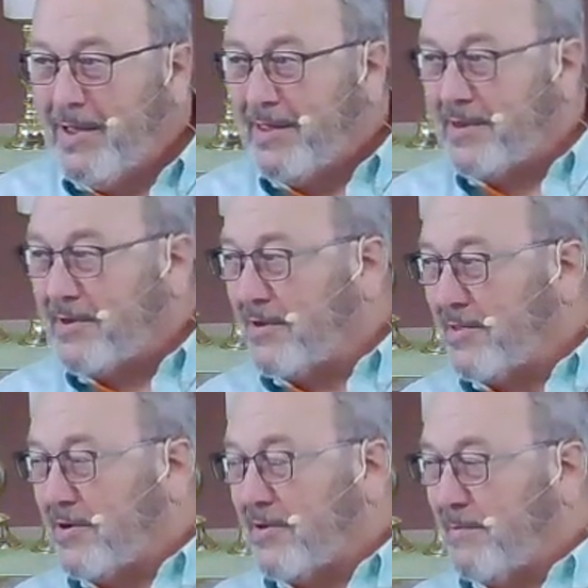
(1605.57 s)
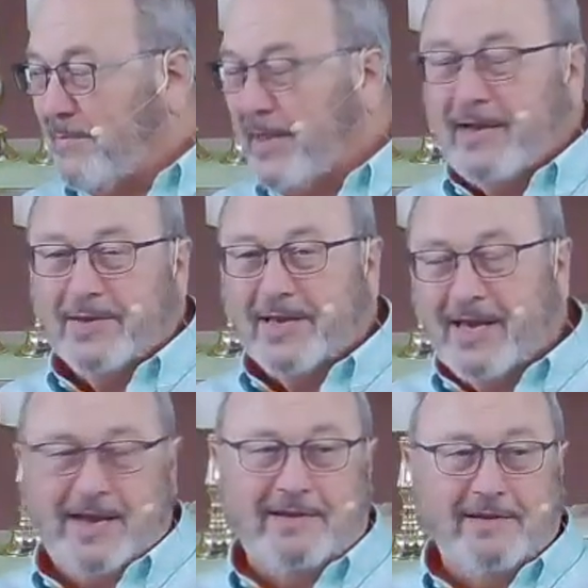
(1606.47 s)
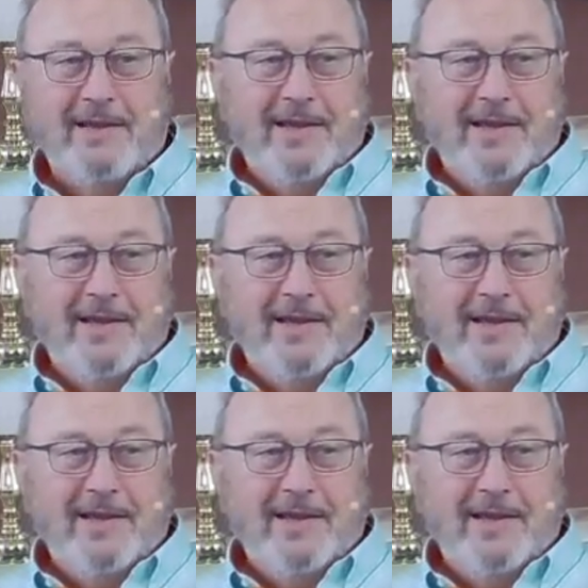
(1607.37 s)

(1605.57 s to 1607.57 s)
They're gonna beat him again.